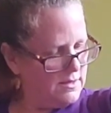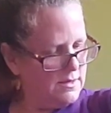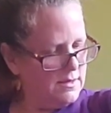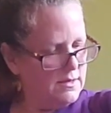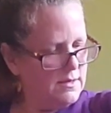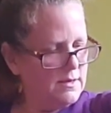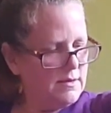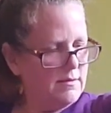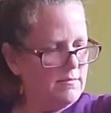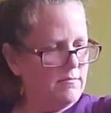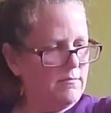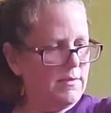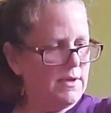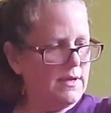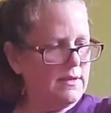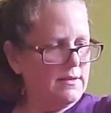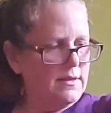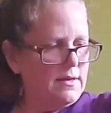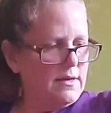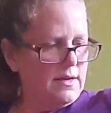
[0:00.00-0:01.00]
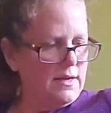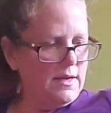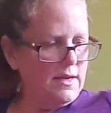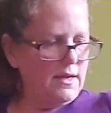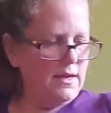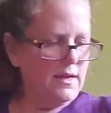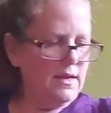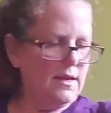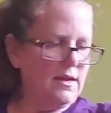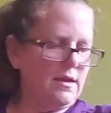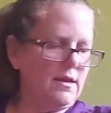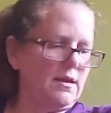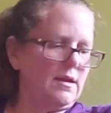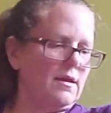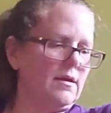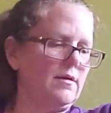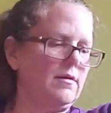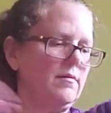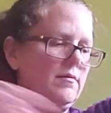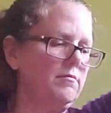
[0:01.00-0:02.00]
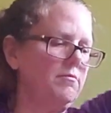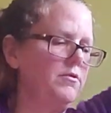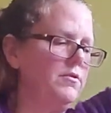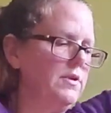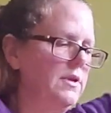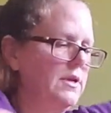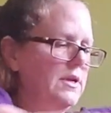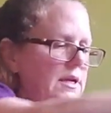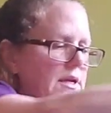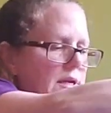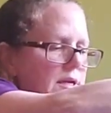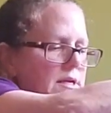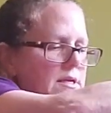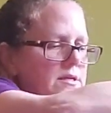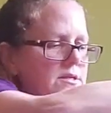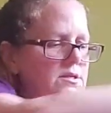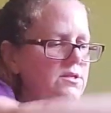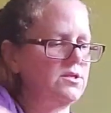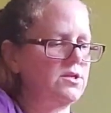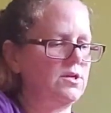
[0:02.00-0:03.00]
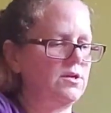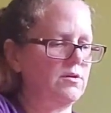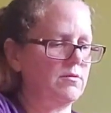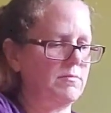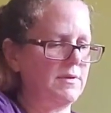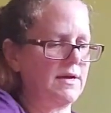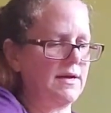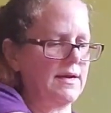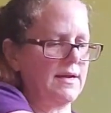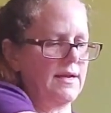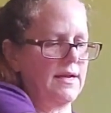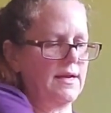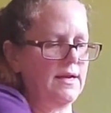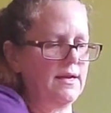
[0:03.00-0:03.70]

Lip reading: Bend the knee, pull it into your body,